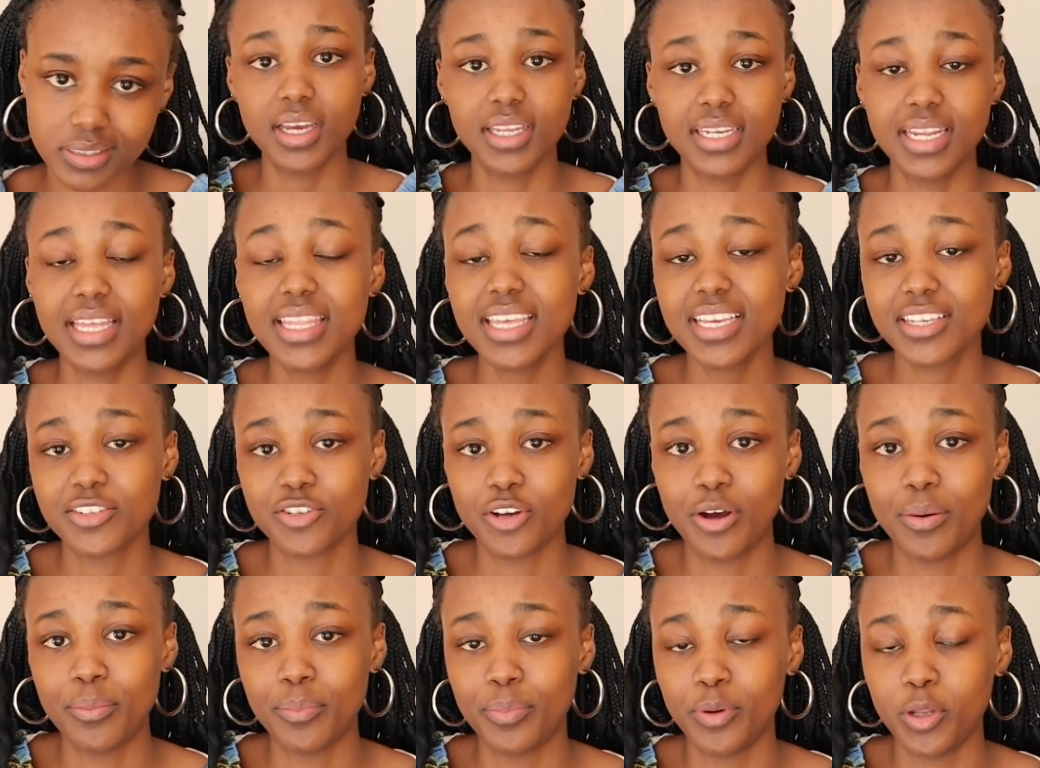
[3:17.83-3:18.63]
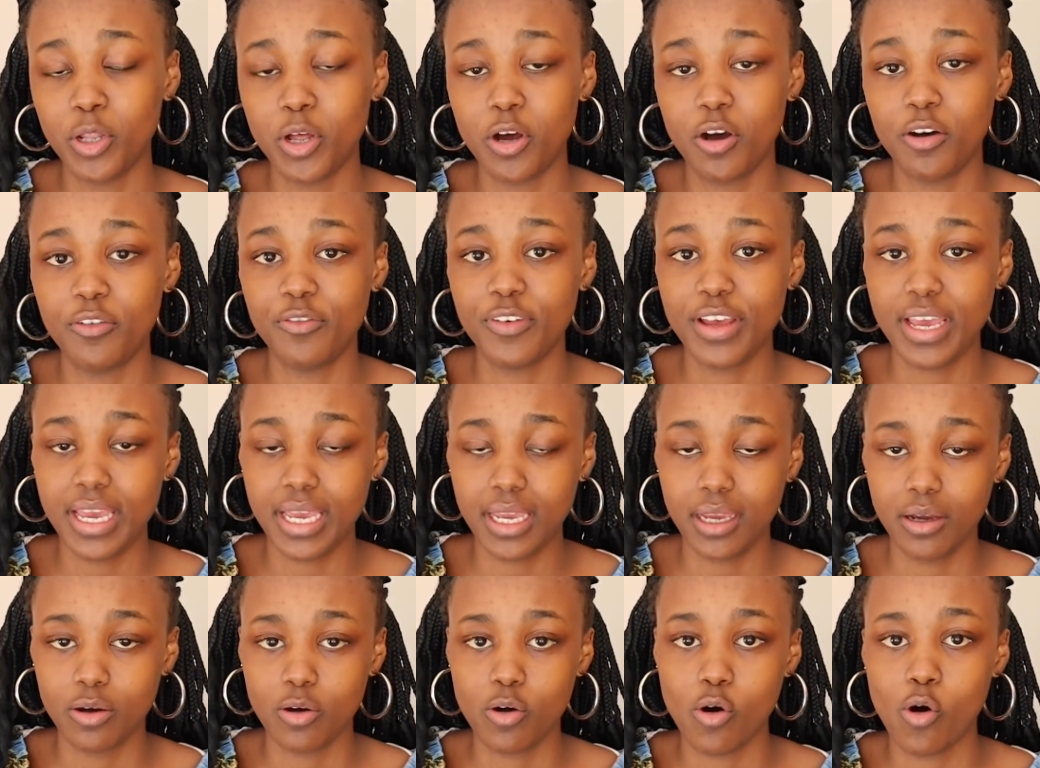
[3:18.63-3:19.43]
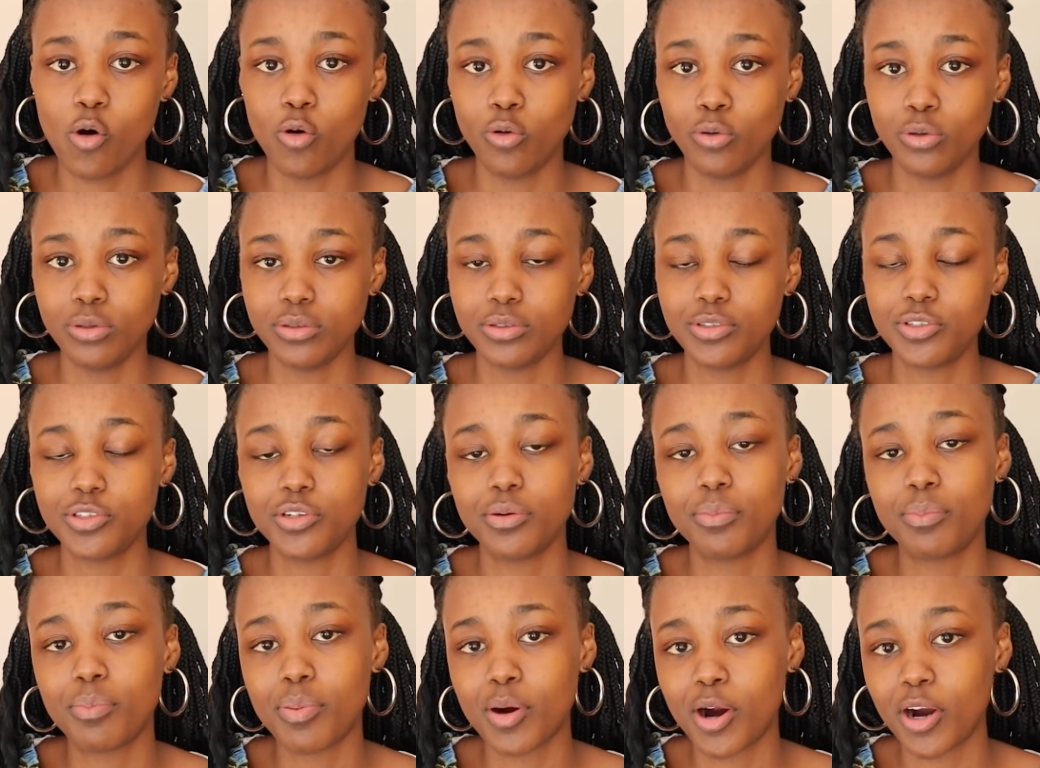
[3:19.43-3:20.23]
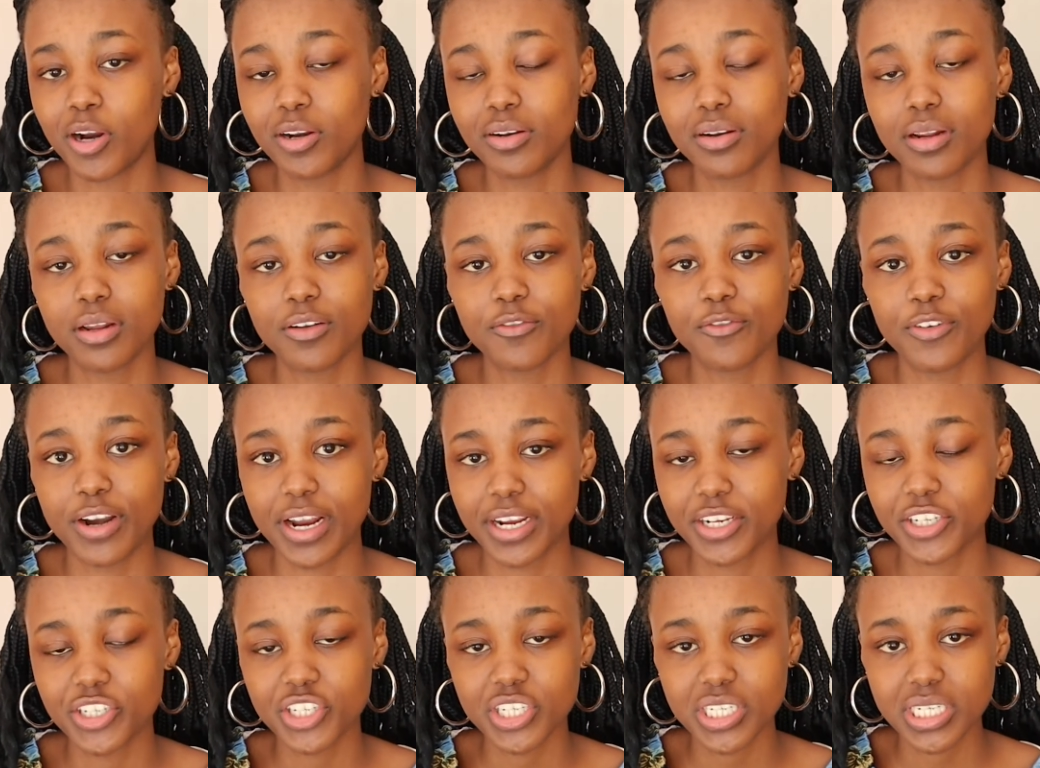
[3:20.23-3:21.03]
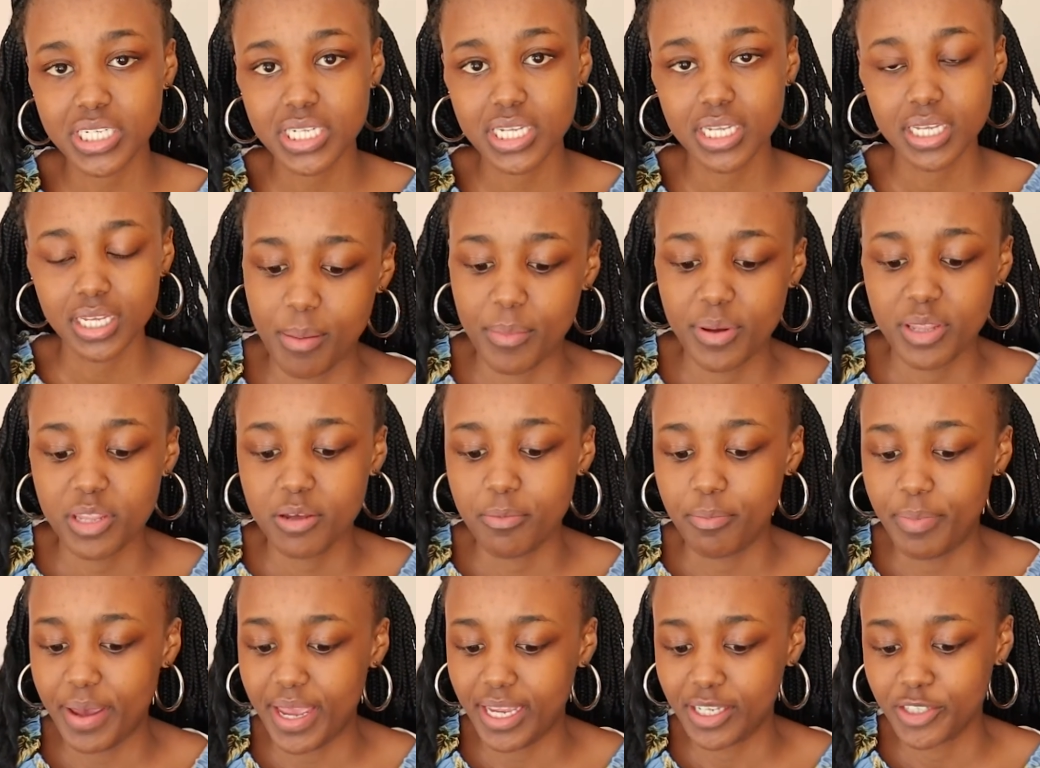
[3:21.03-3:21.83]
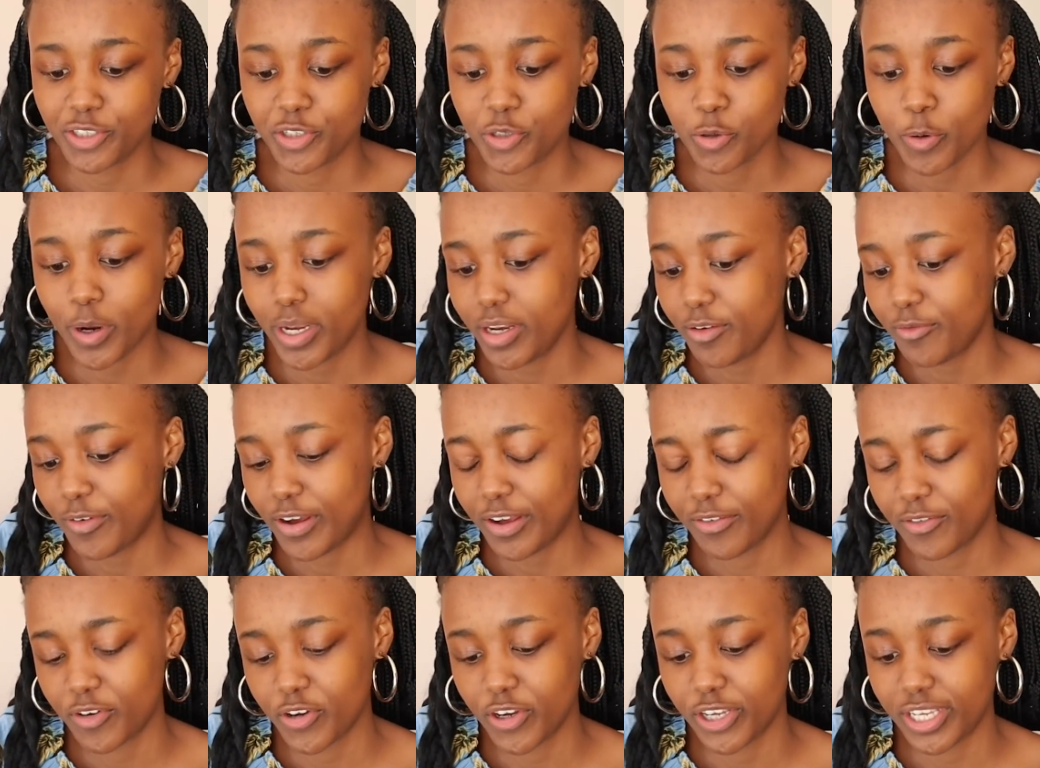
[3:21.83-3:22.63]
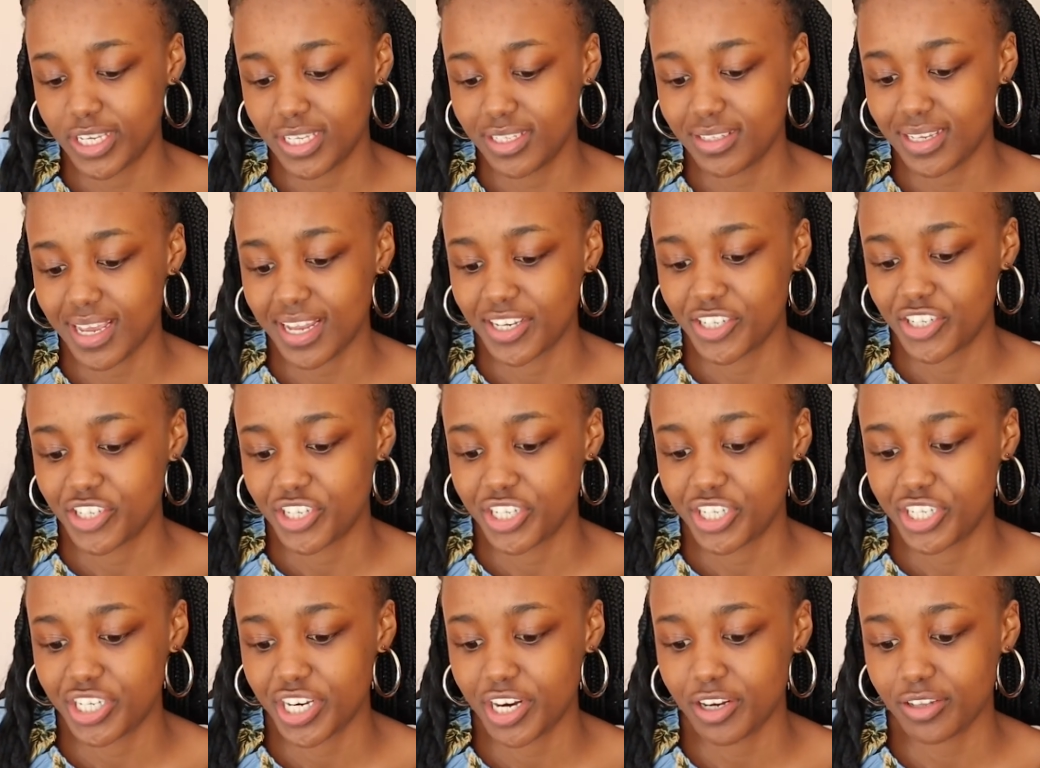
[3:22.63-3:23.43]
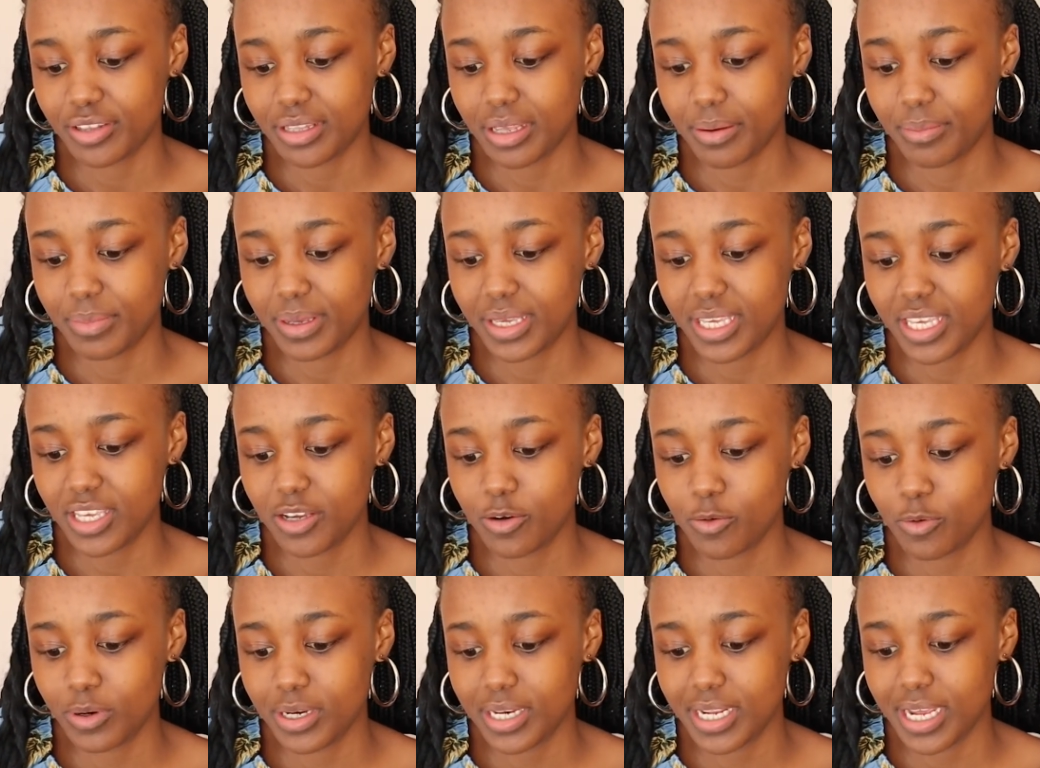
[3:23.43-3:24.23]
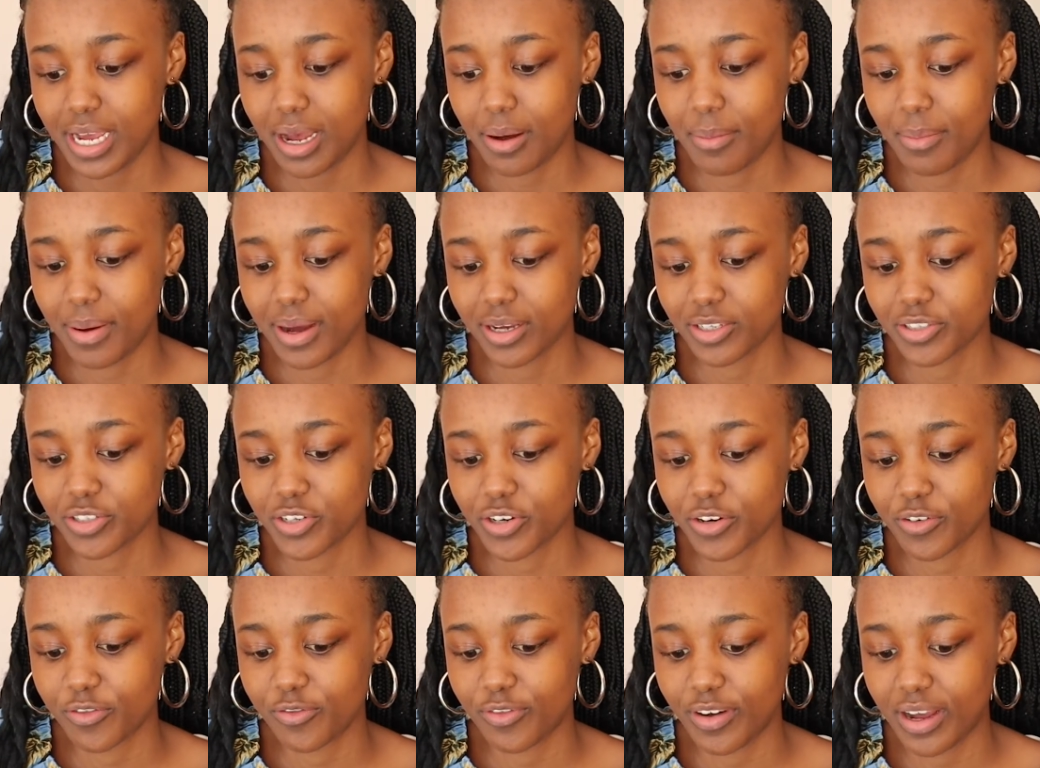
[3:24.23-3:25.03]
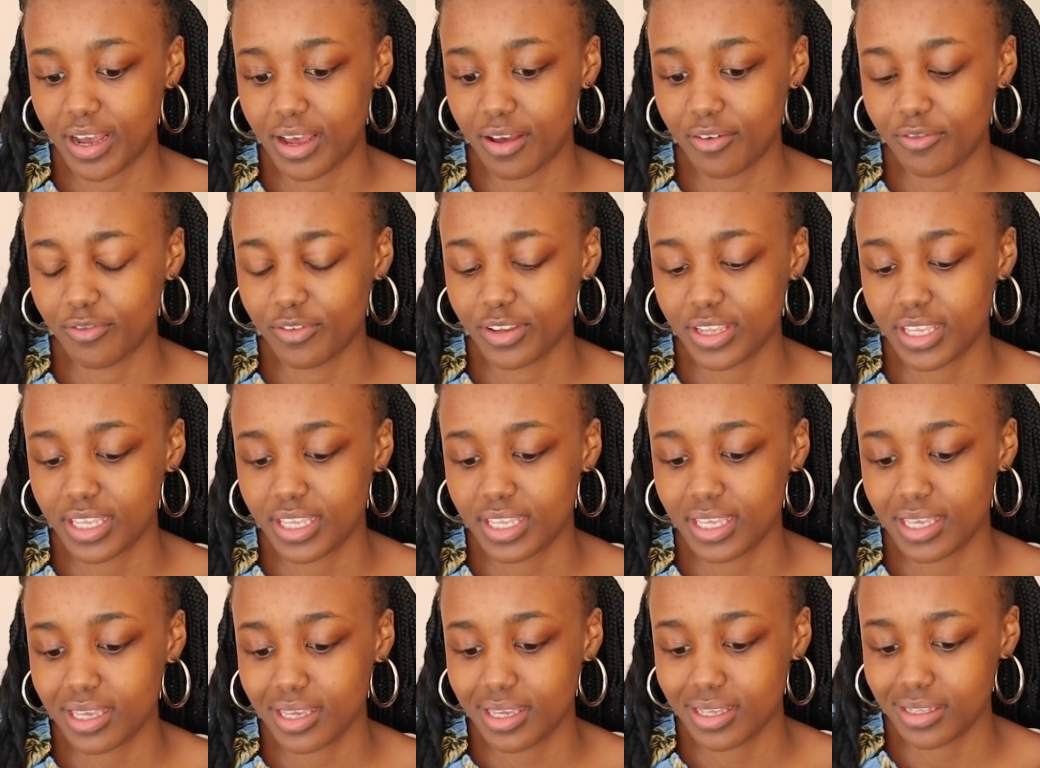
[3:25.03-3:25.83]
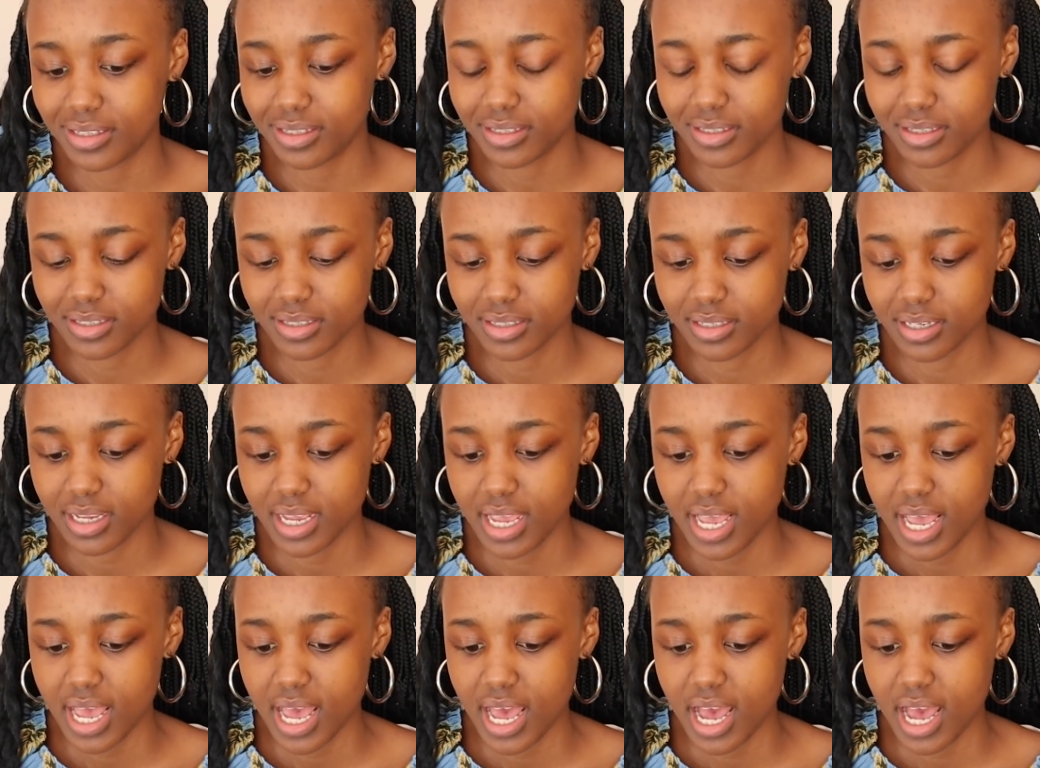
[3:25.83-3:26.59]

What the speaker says: Another example of a whole to part fraction. My mother baked 25 cookies and she shared them equally amongst her 5 kids.